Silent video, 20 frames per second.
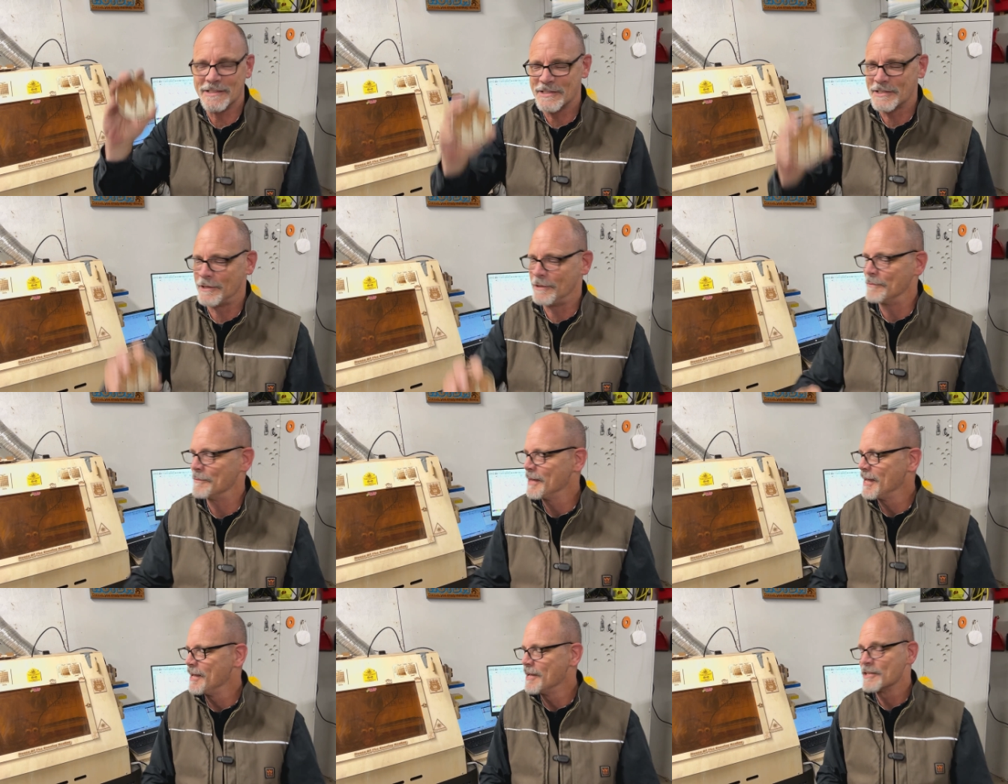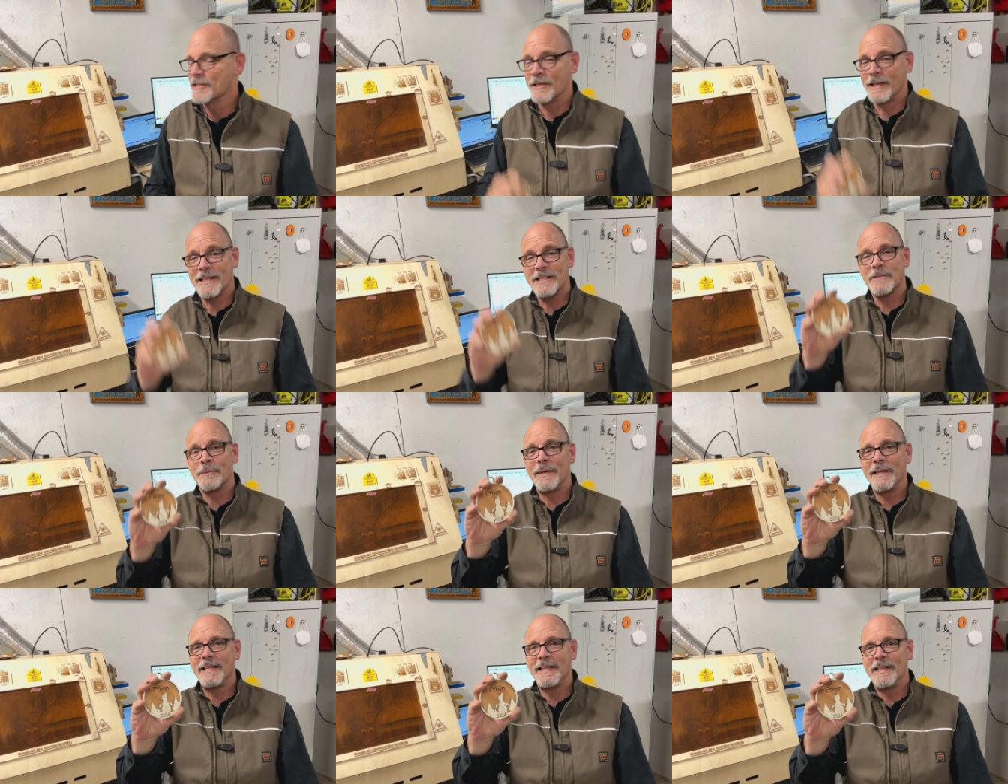So
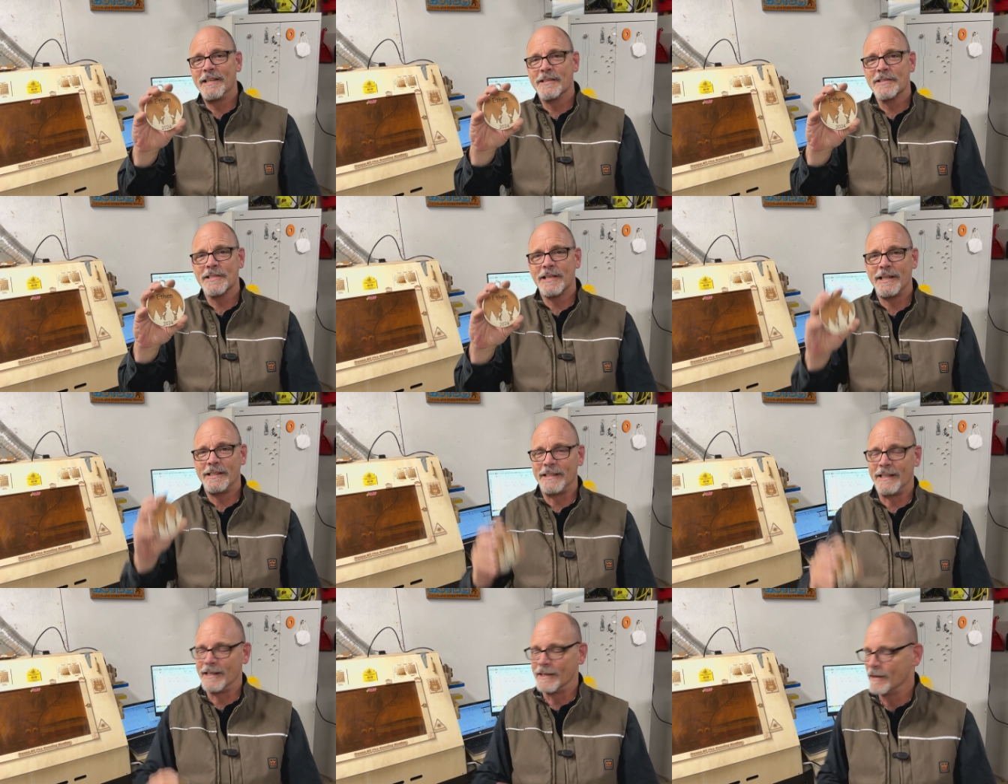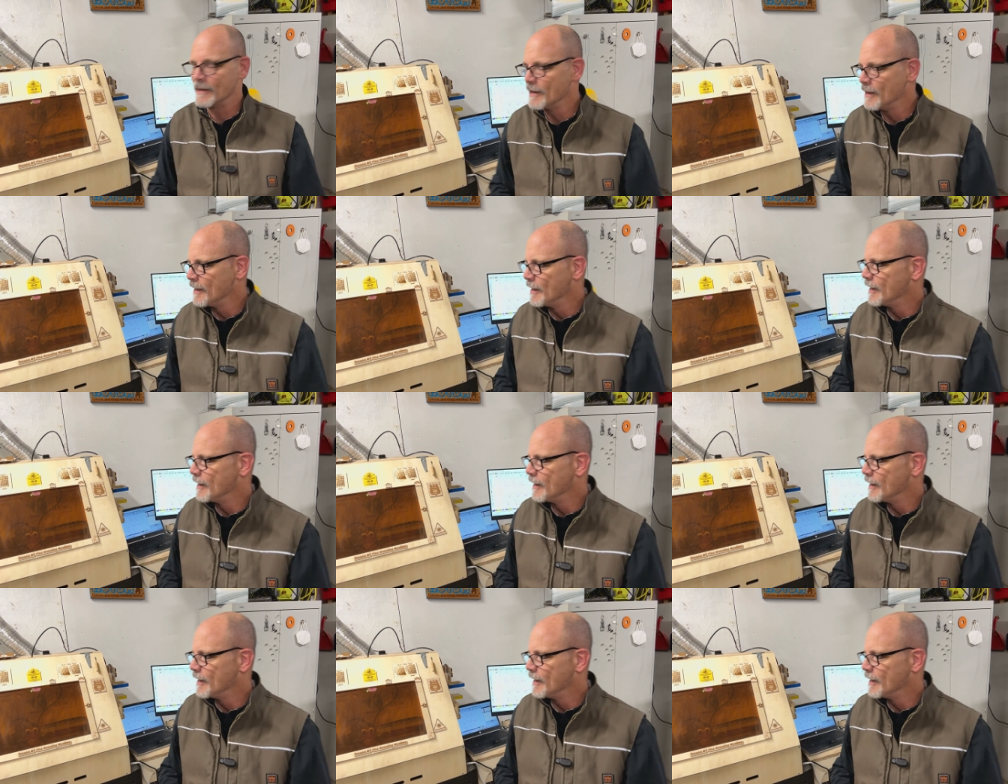that's why the year's on there.